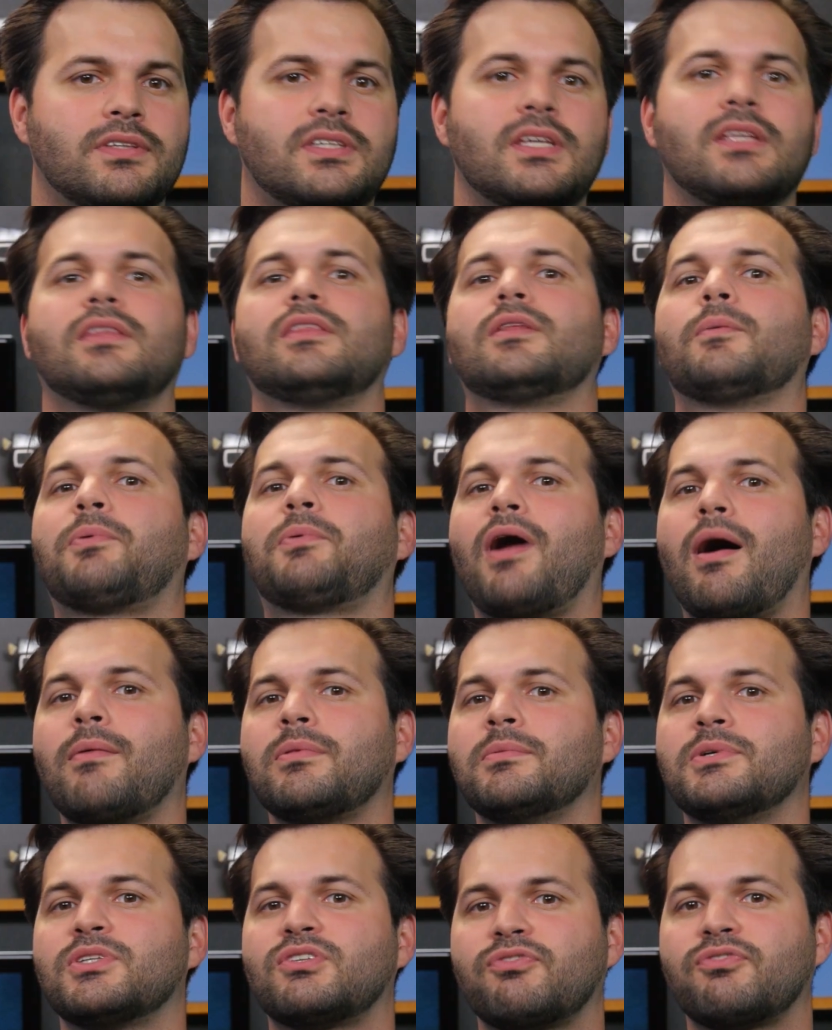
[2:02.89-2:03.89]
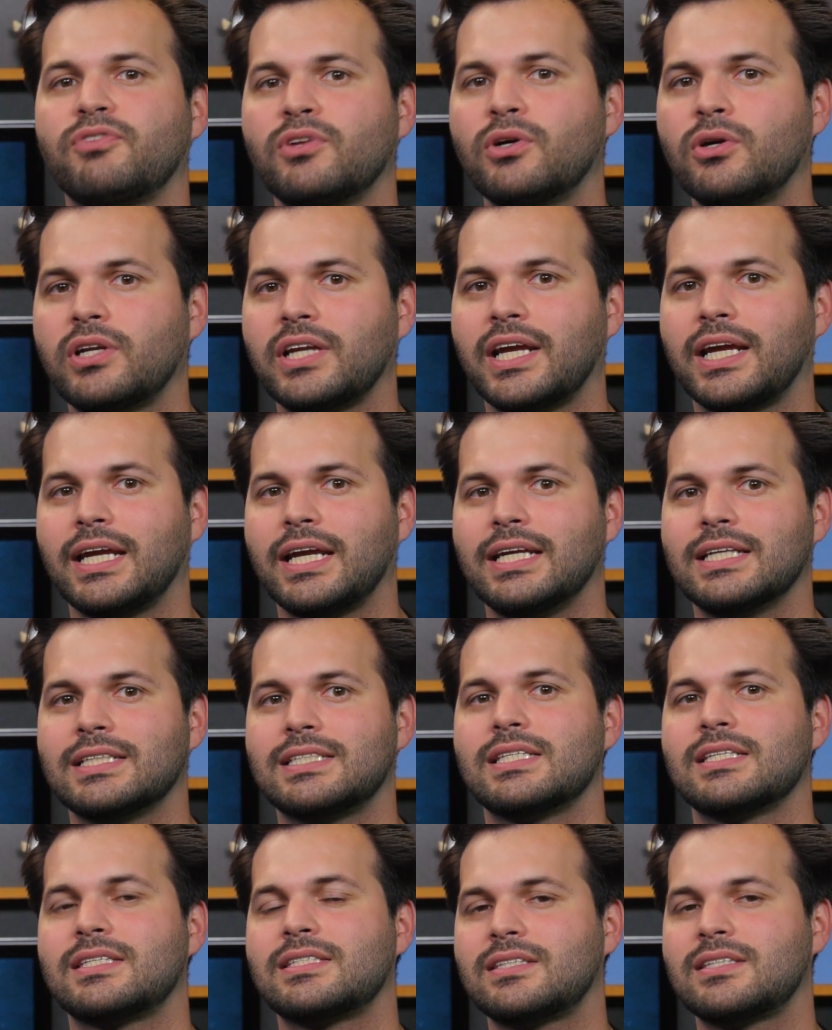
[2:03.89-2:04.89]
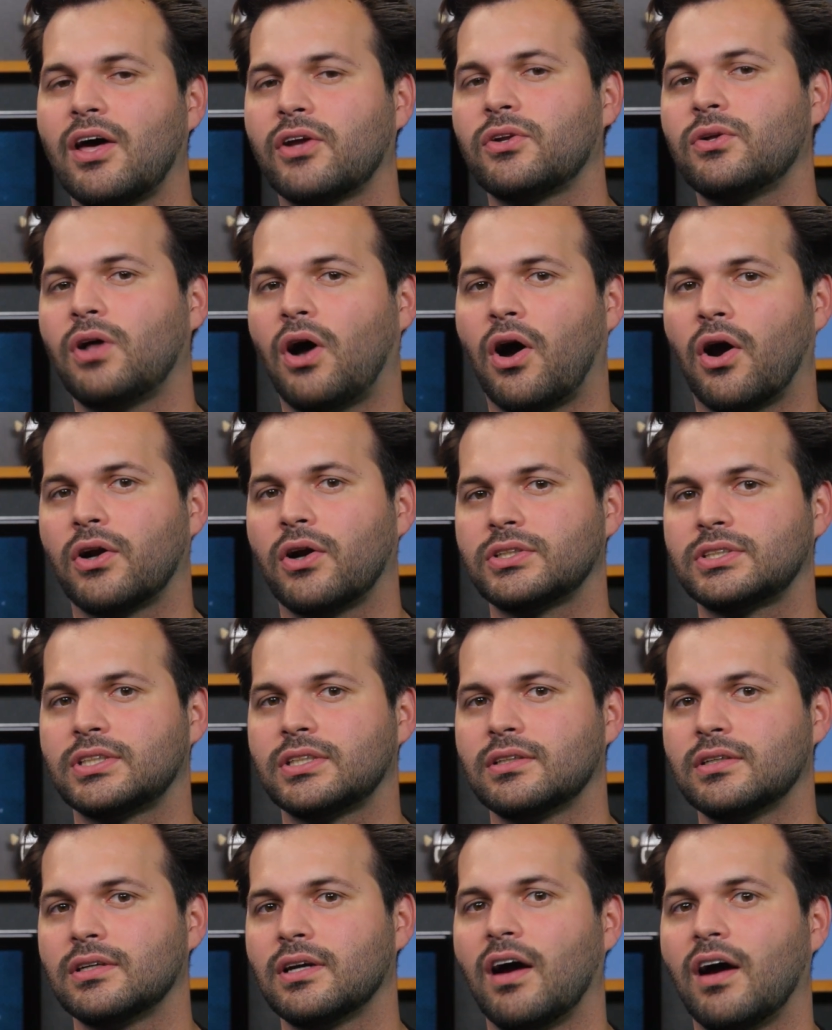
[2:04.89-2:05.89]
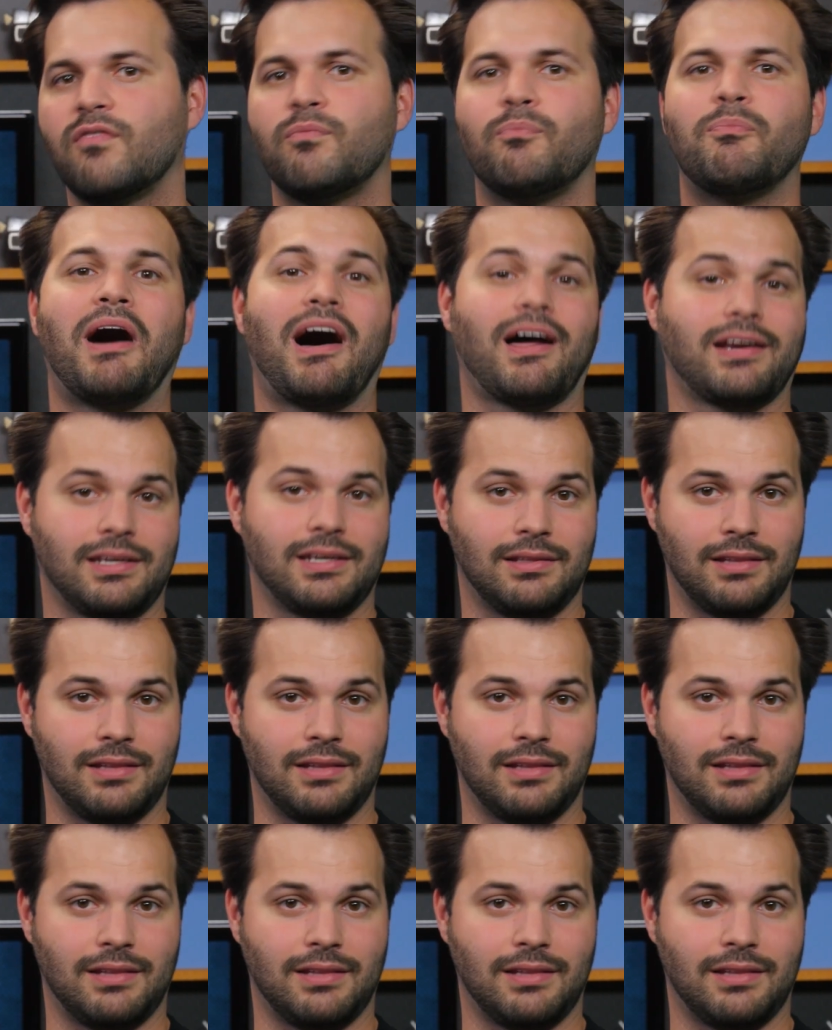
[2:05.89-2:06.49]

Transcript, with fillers: See, the problem is flirting is the subtle art of body